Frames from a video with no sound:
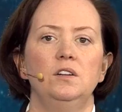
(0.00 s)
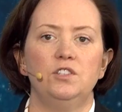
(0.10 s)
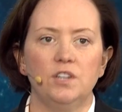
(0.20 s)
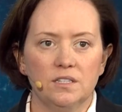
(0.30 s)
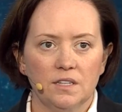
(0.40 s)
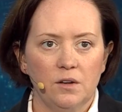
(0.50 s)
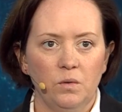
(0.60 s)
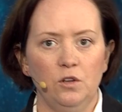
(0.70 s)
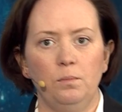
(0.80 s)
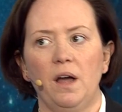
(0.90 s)
Just like
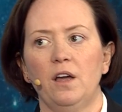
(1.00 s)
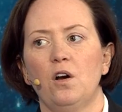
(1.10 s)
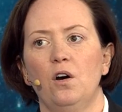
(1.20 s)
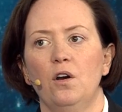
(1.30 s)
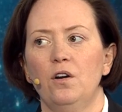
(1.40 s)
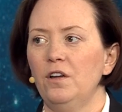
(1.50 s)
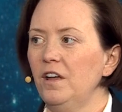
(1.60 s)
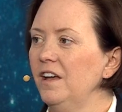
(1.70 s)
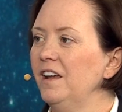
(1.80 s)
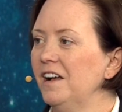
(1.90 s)
when you buy a car,
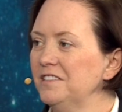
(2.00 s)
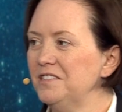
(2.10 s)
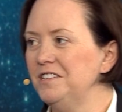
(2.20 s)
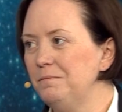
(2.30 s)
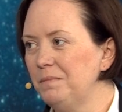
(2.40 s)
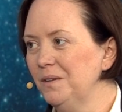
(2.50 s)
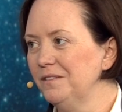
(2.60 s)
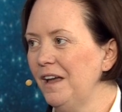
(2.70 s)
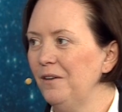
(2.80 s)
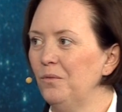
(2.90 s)
it has a seatbelt
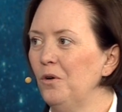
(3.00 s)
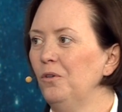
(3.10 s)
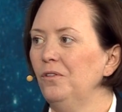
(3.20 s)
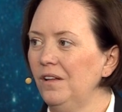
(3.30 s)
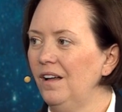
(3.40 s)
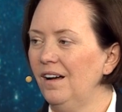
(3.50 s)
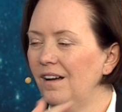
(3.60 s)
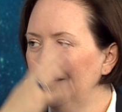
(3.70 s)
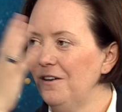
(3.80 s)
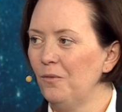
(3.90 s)
and
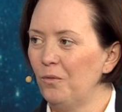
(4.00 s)
a